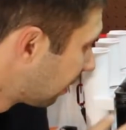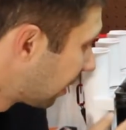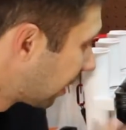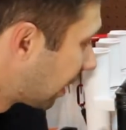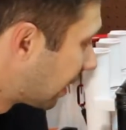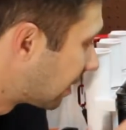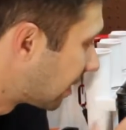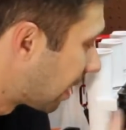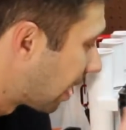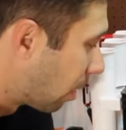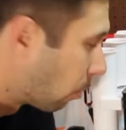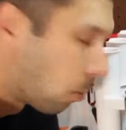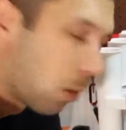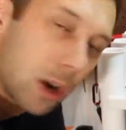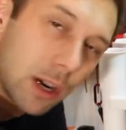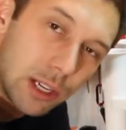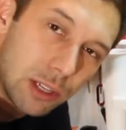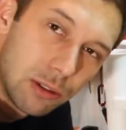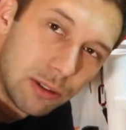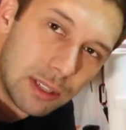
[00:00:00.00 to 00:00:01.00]
Like I said, I
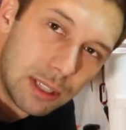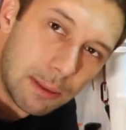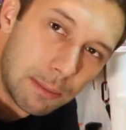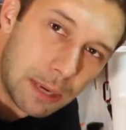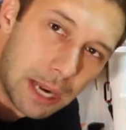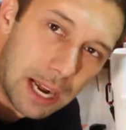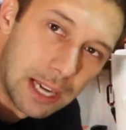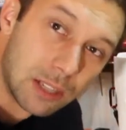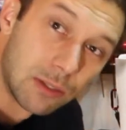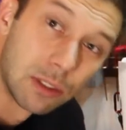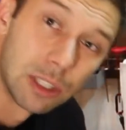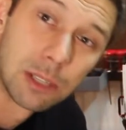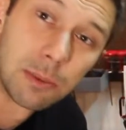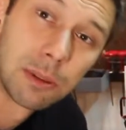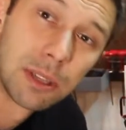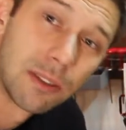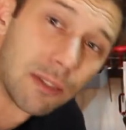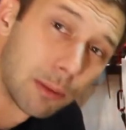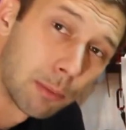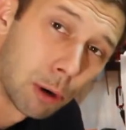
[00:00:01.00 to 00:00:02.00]
wanted to use zip ties for a
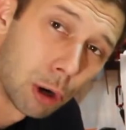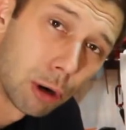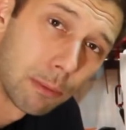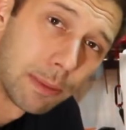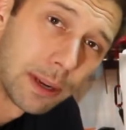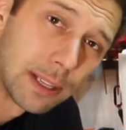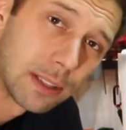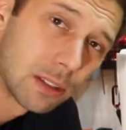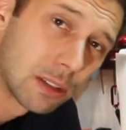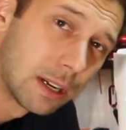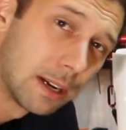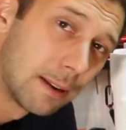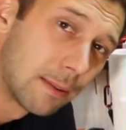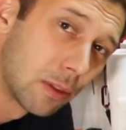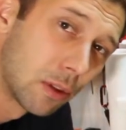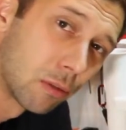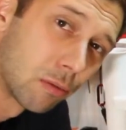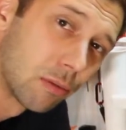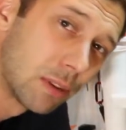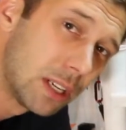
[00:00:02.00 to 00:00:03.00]
specific purpose.
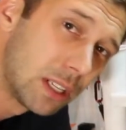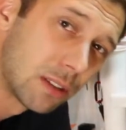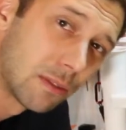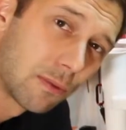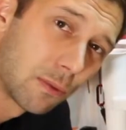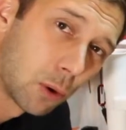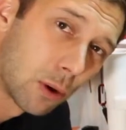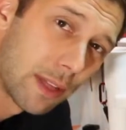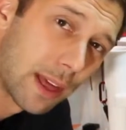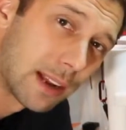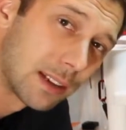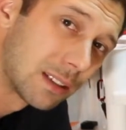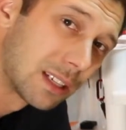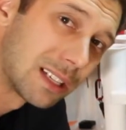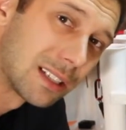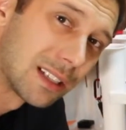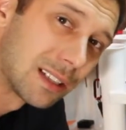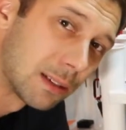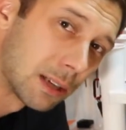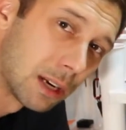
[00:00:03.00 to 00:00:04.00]
The reason for that is
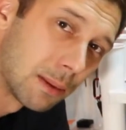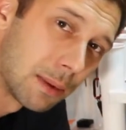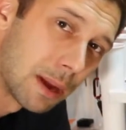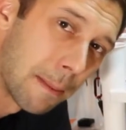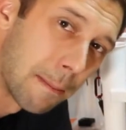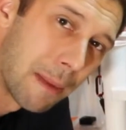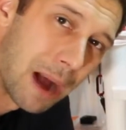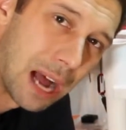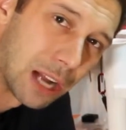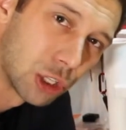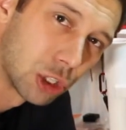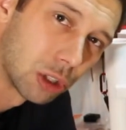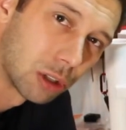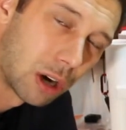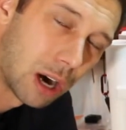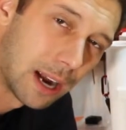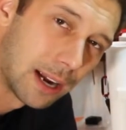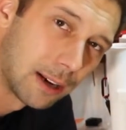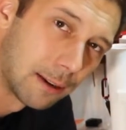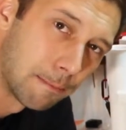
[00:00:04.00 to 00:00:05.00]
because it's going to be a
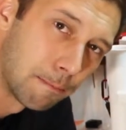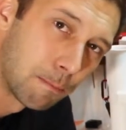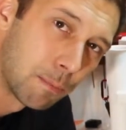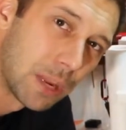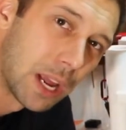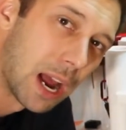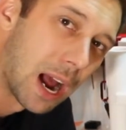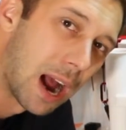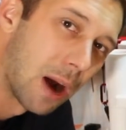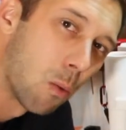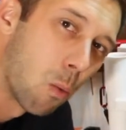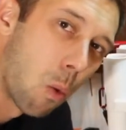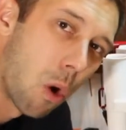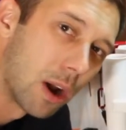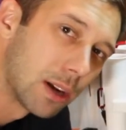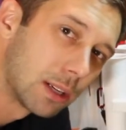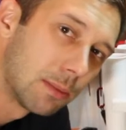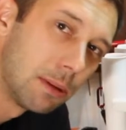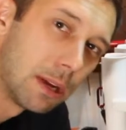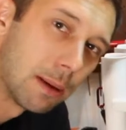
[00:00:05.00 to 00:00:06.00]
modular item. I
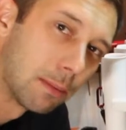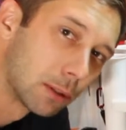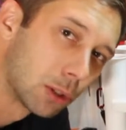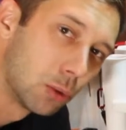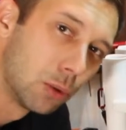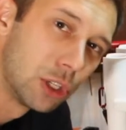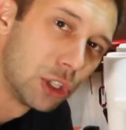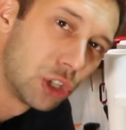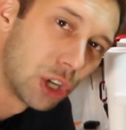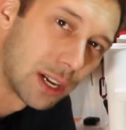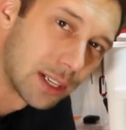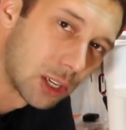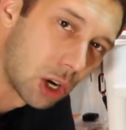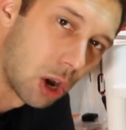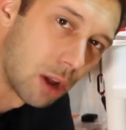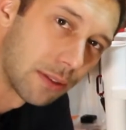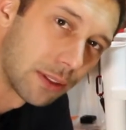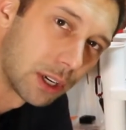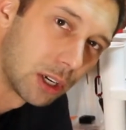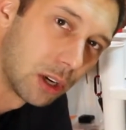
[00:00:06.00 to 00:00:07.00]
want to be able to
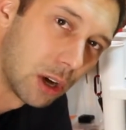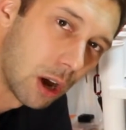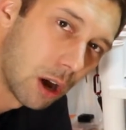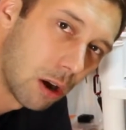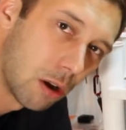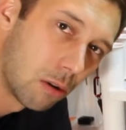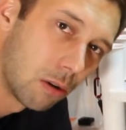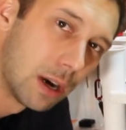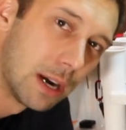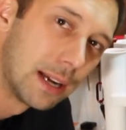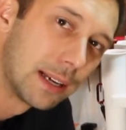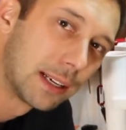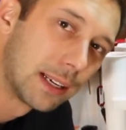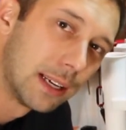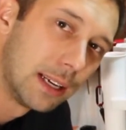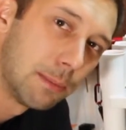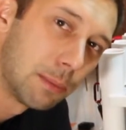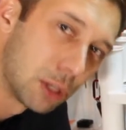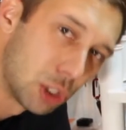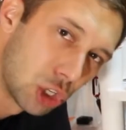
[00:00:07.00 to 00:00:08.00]
adjust on the go,
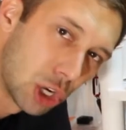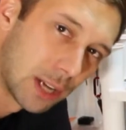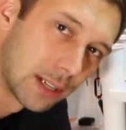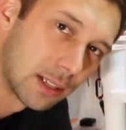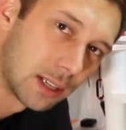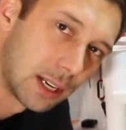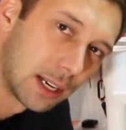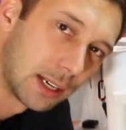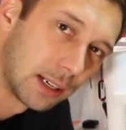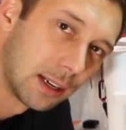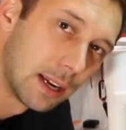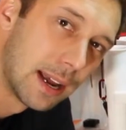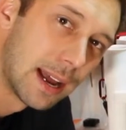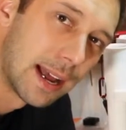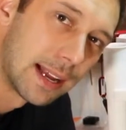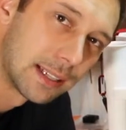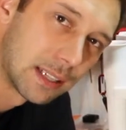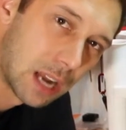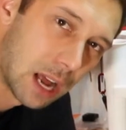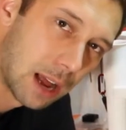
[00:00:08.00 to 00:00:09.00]
keep adjusting
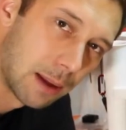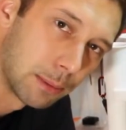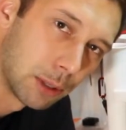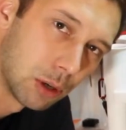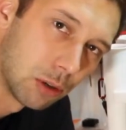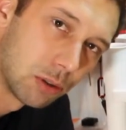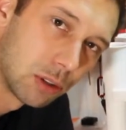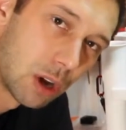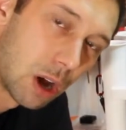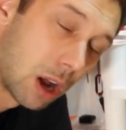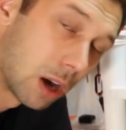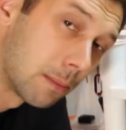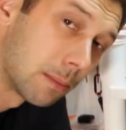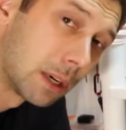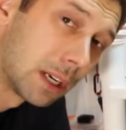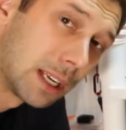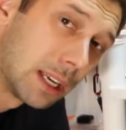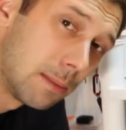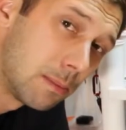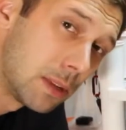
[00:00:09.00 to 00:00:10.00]
as time goes on. I'm
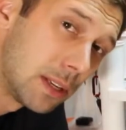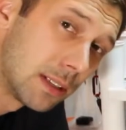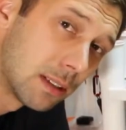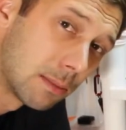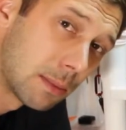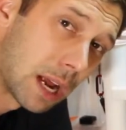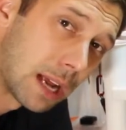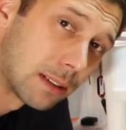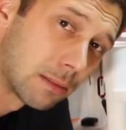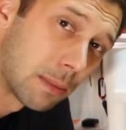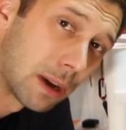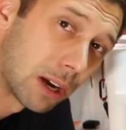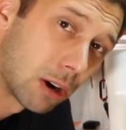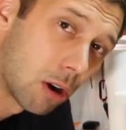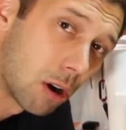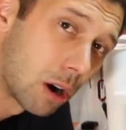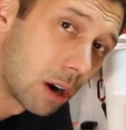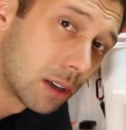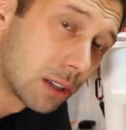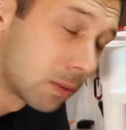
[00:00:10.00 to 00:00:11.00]
going to keep these zip ties in my
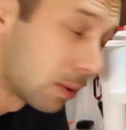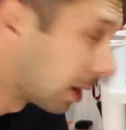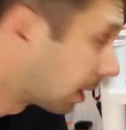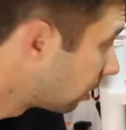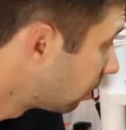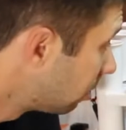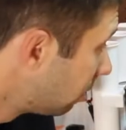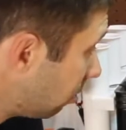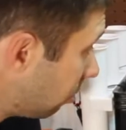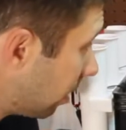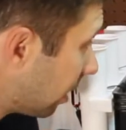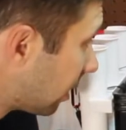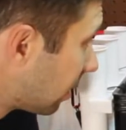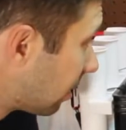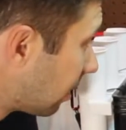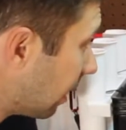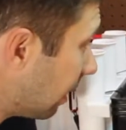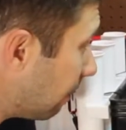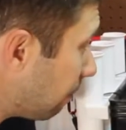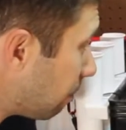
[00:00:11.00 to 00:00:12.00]
car so I can do
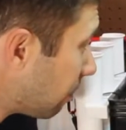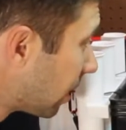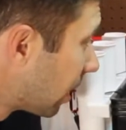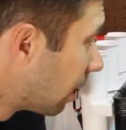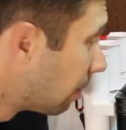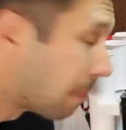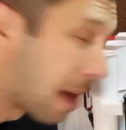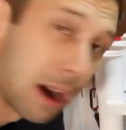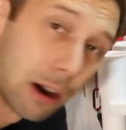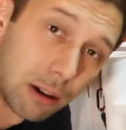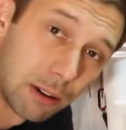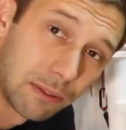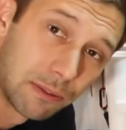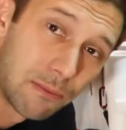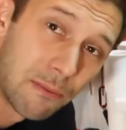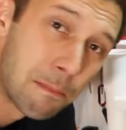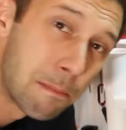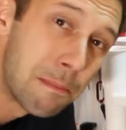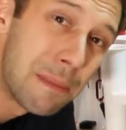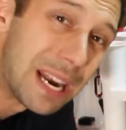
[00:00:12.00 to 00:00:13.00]
this in a matter
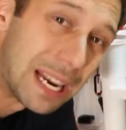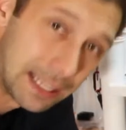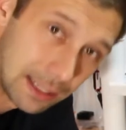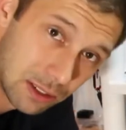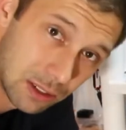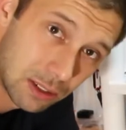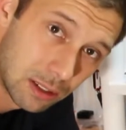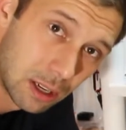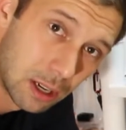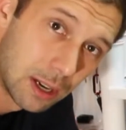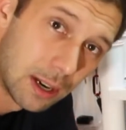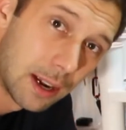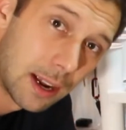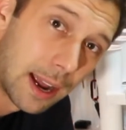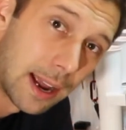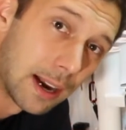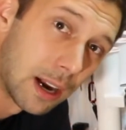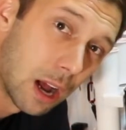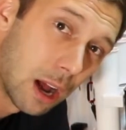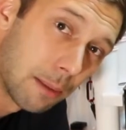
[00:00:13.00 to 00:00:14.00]
of minutes
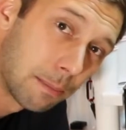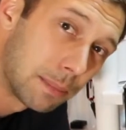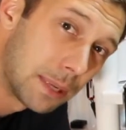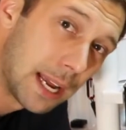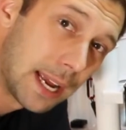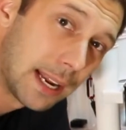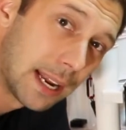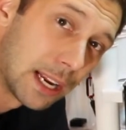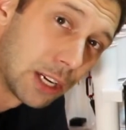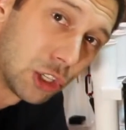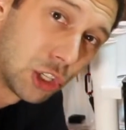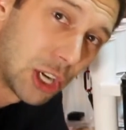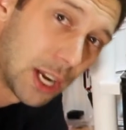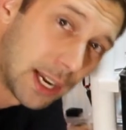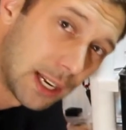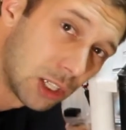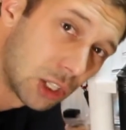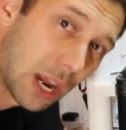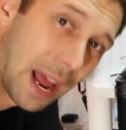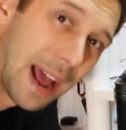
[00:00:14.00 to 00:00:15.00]
and update and
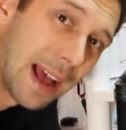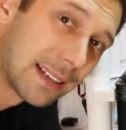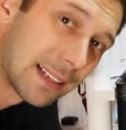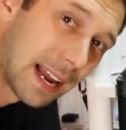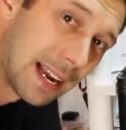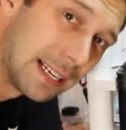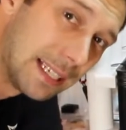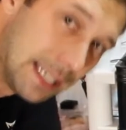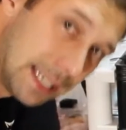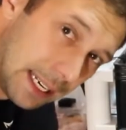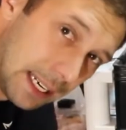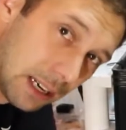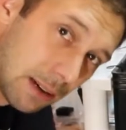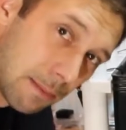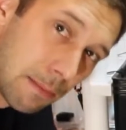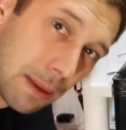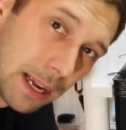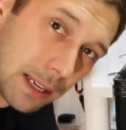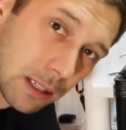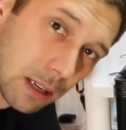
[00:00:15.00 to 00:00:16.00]
change as I
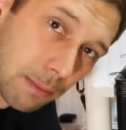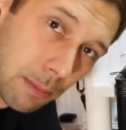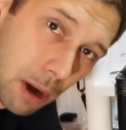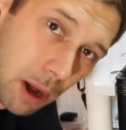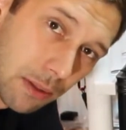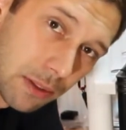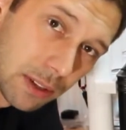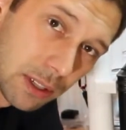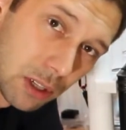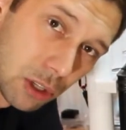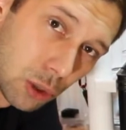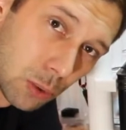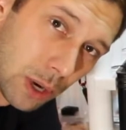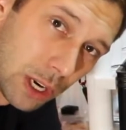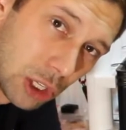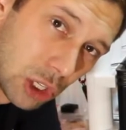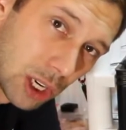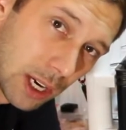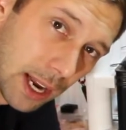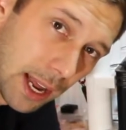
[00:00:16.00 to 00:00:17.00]
need based upon the
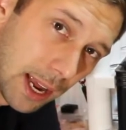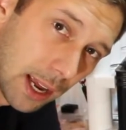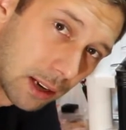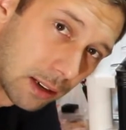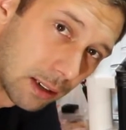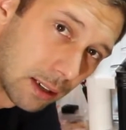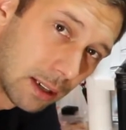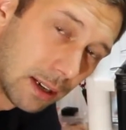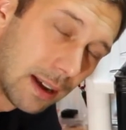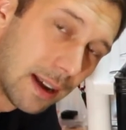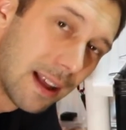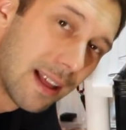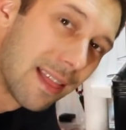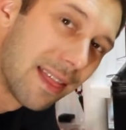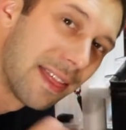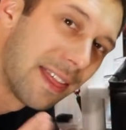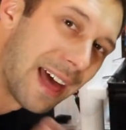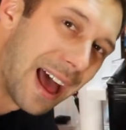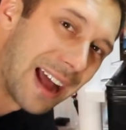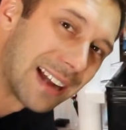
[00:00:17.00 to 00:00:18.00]
situation at hand.
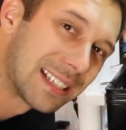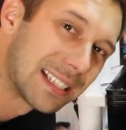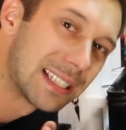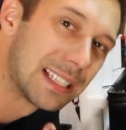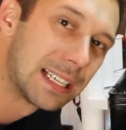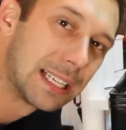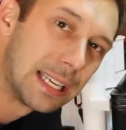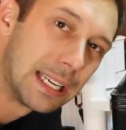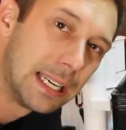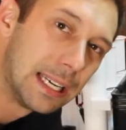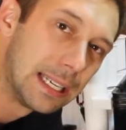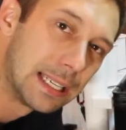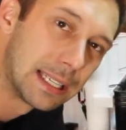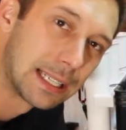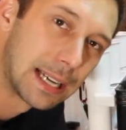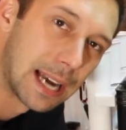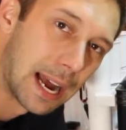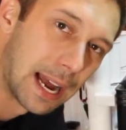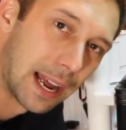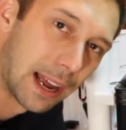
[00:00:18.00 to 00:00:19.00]
That's the key
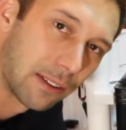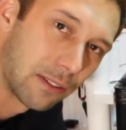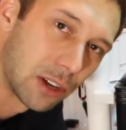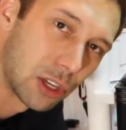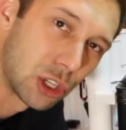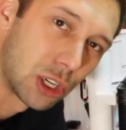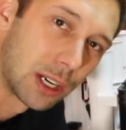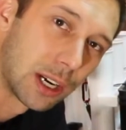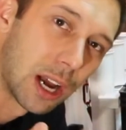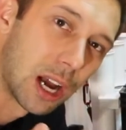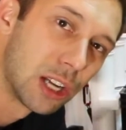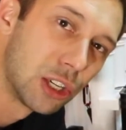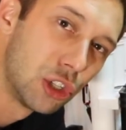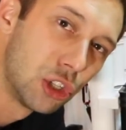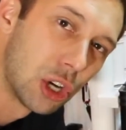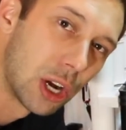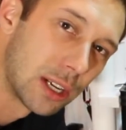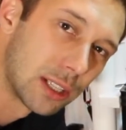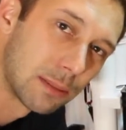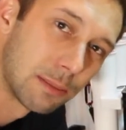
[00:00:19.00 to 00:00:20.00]
to kayak fishing.
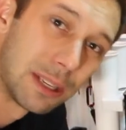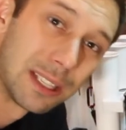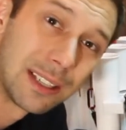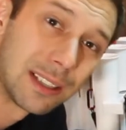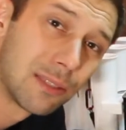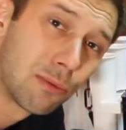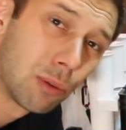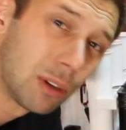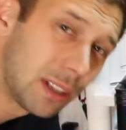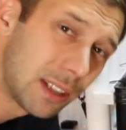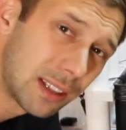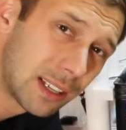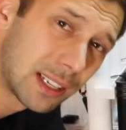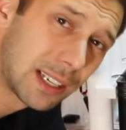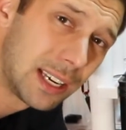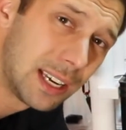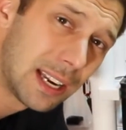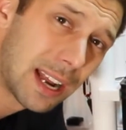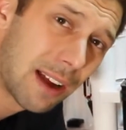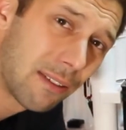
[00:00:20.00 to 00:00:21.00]
Adjustments. It's really
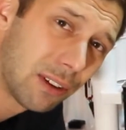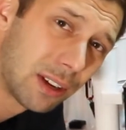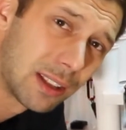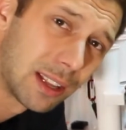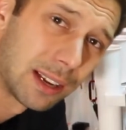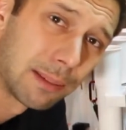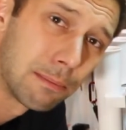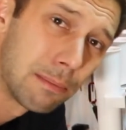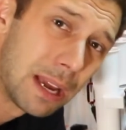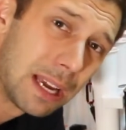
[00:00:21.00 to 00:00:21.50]
the key to everything.